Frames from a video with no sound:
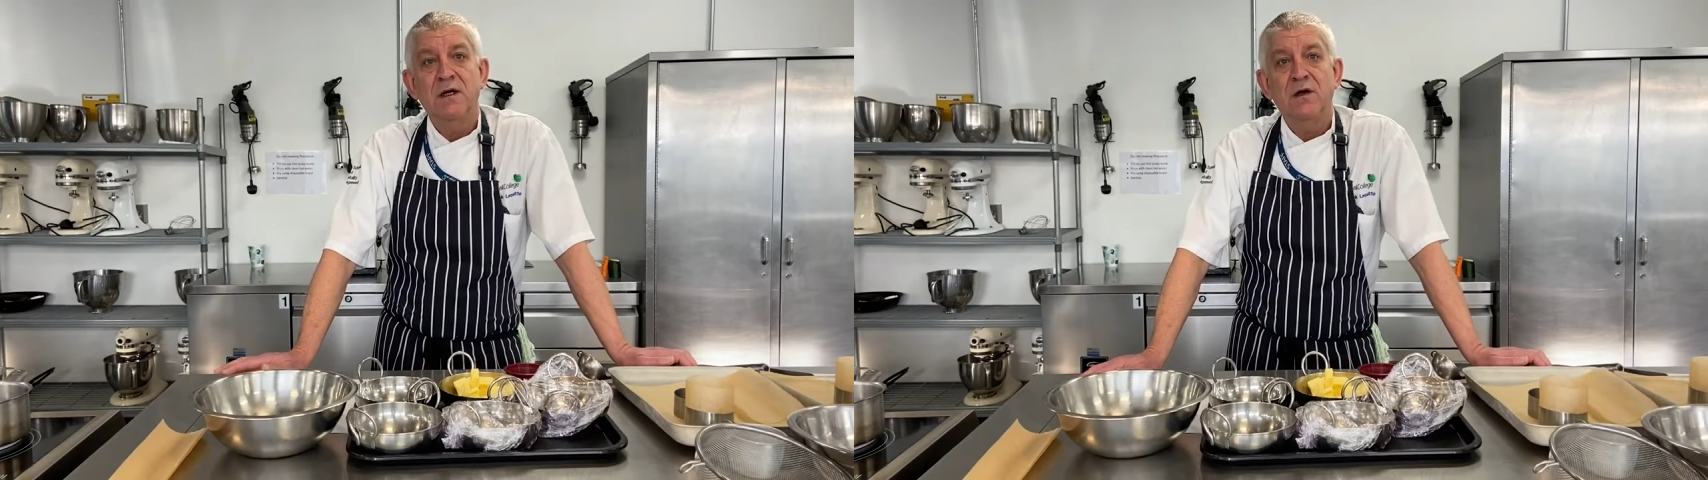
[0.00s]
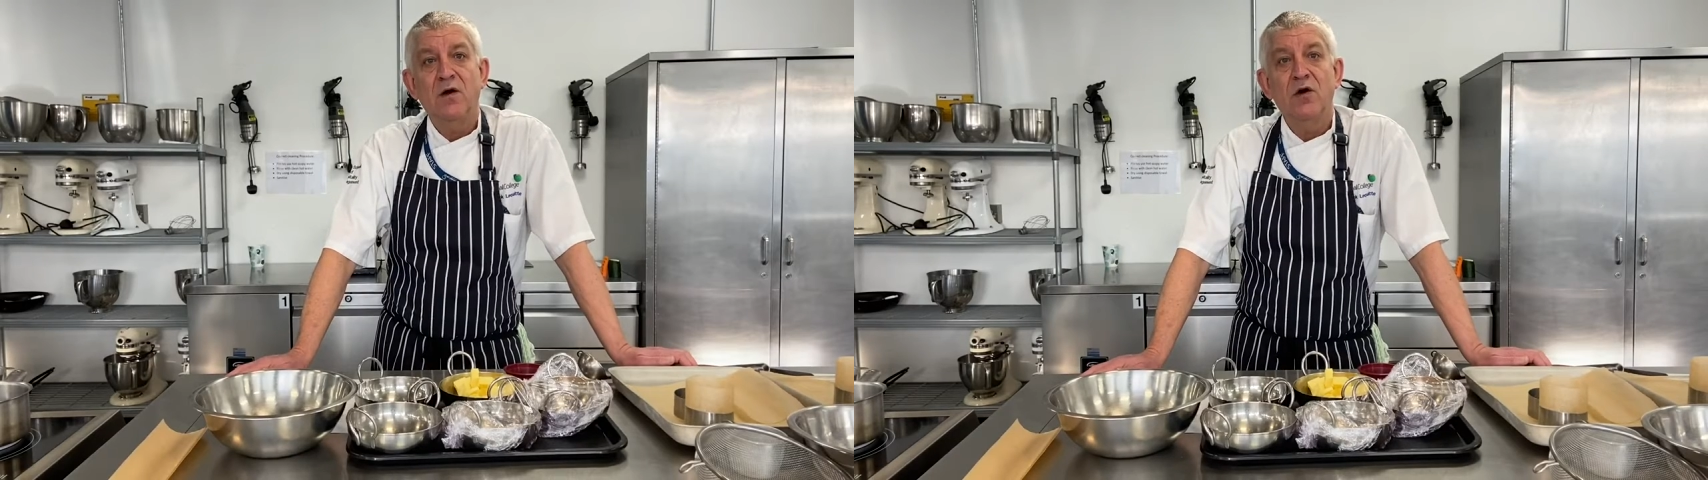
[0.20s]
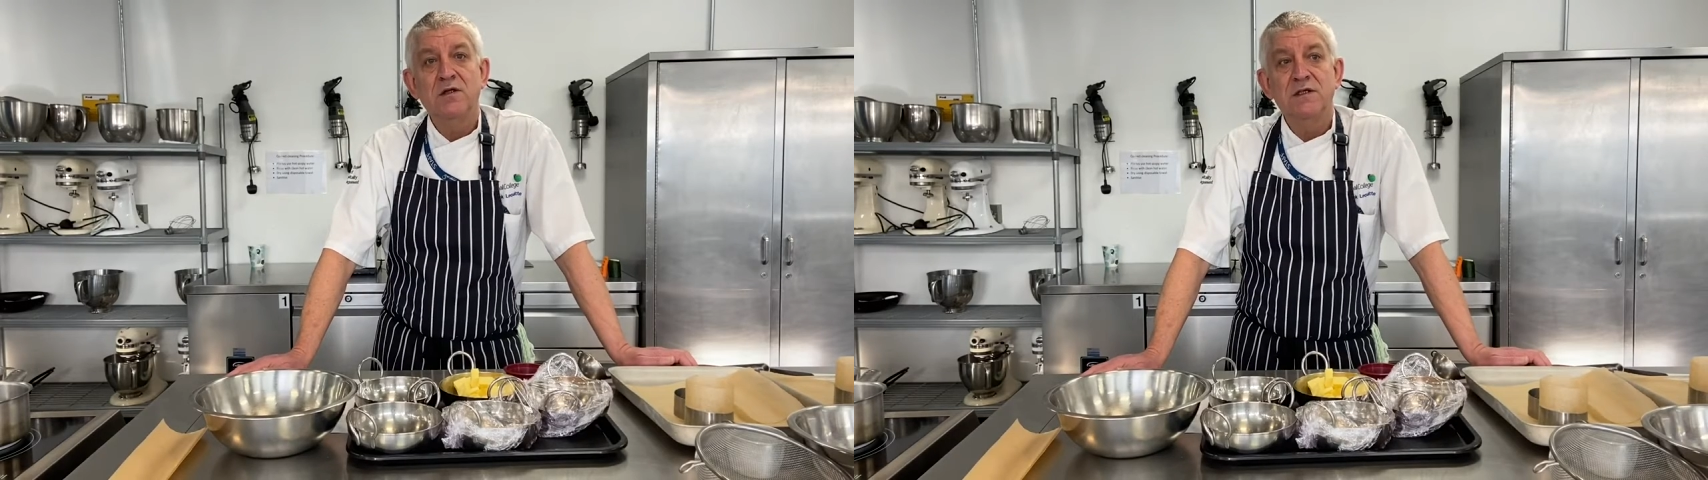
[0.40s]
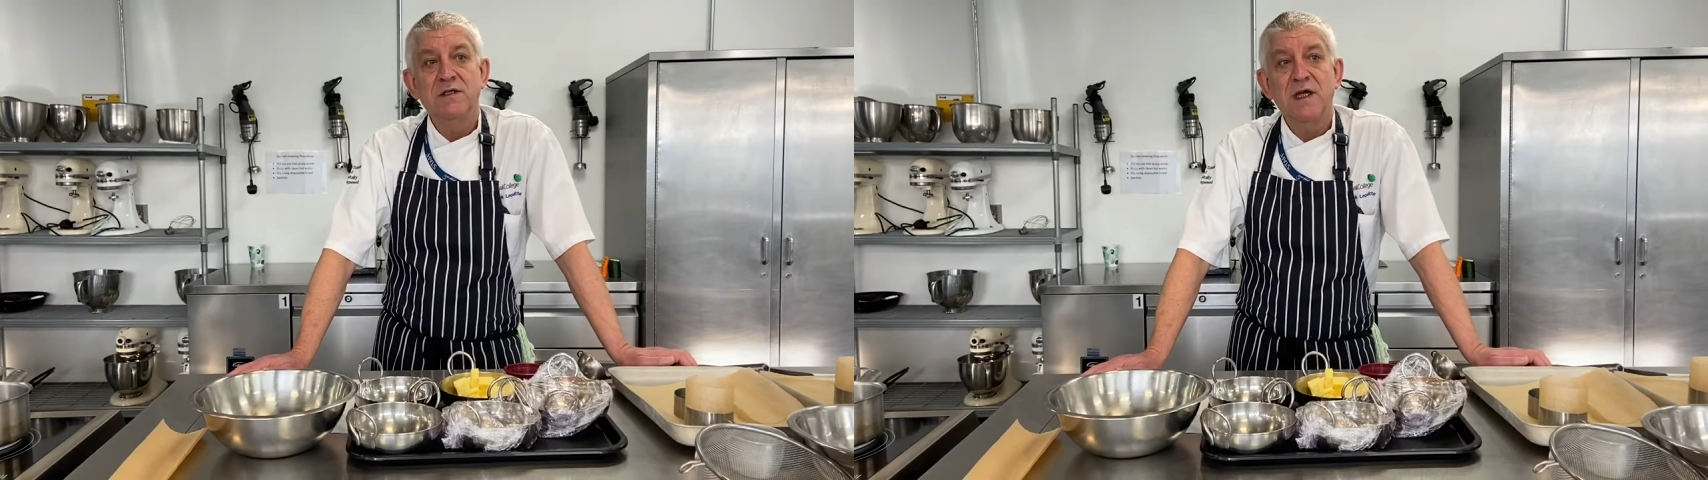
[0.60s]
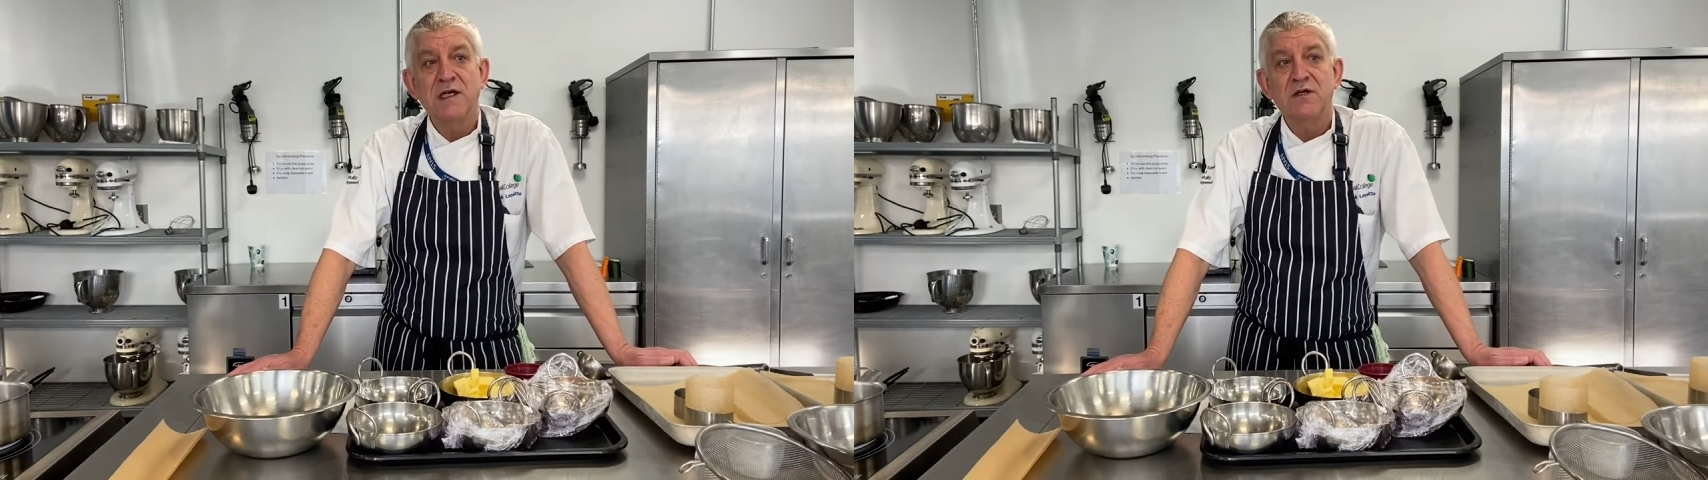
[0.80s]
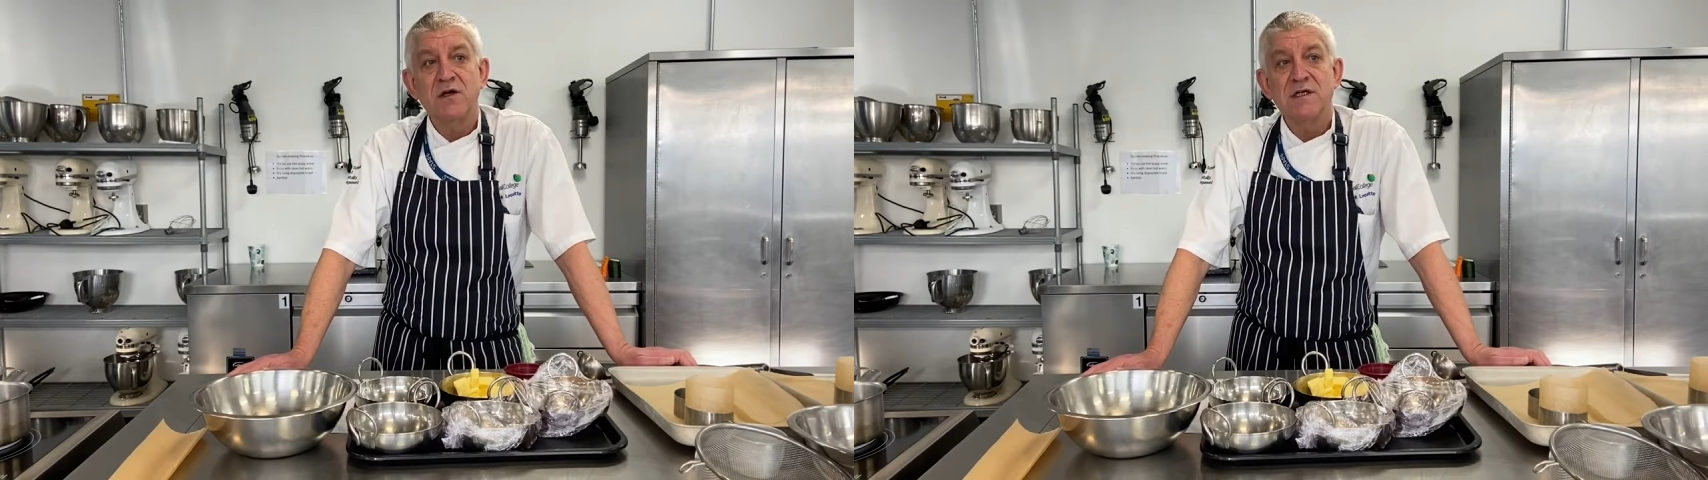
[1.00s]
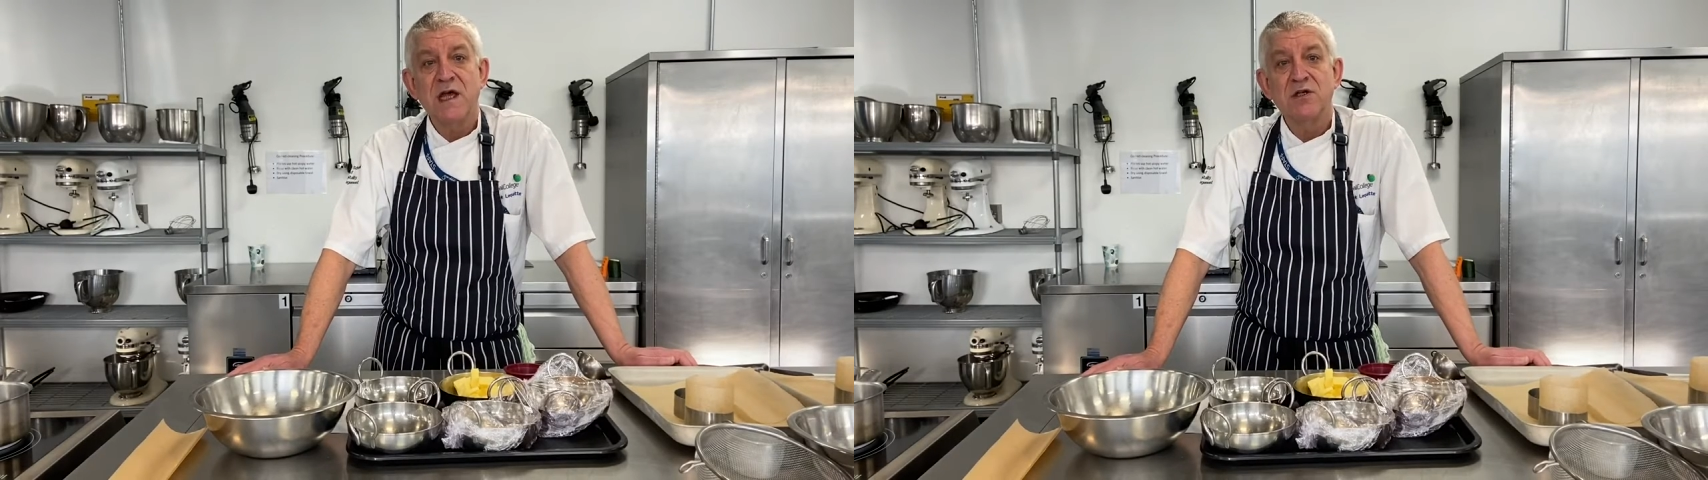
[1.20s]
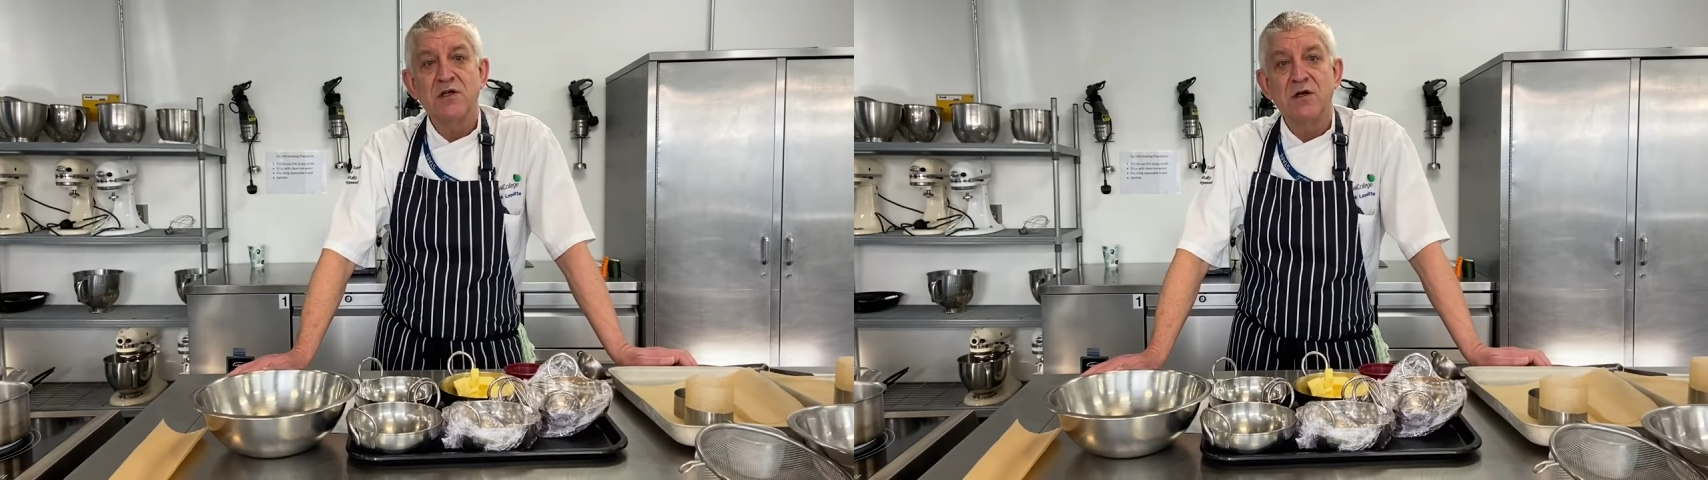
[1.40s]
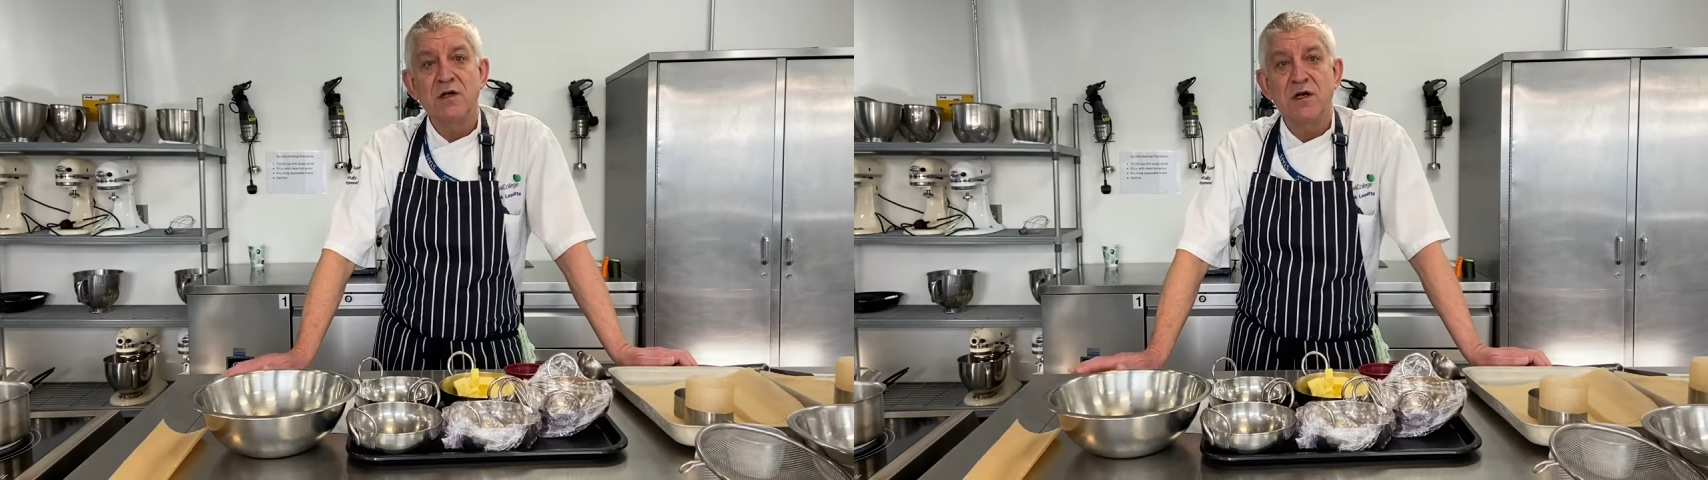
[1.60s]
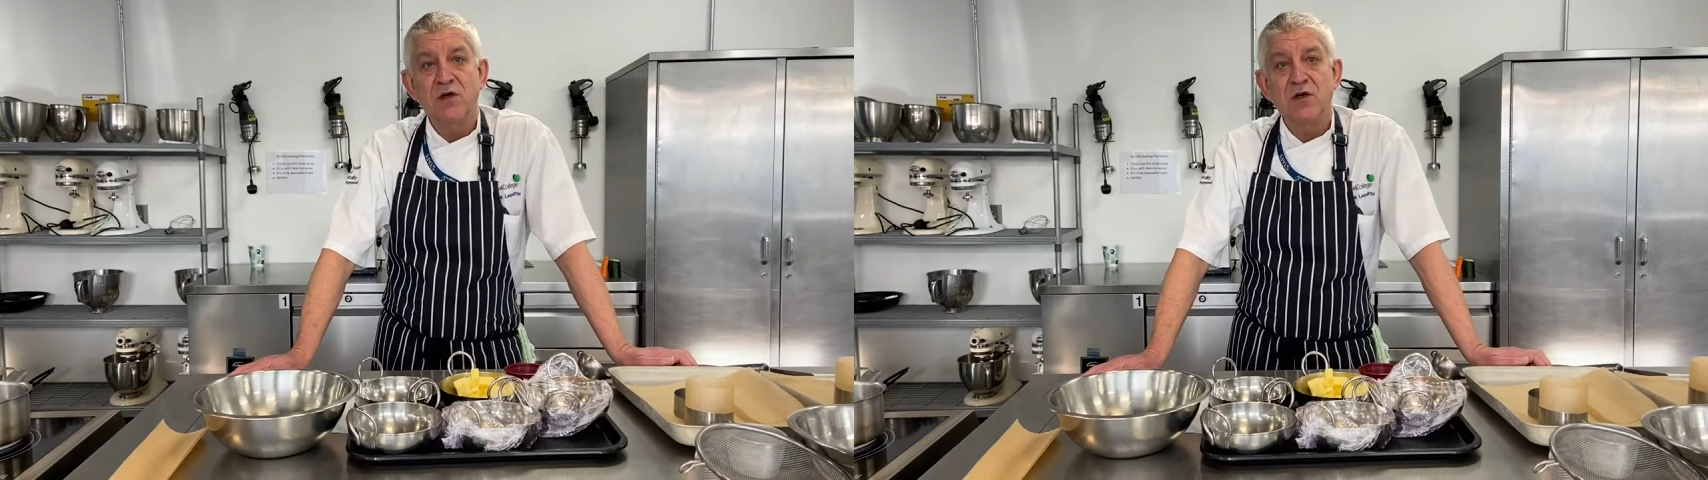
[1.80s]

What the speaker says: hot dessert section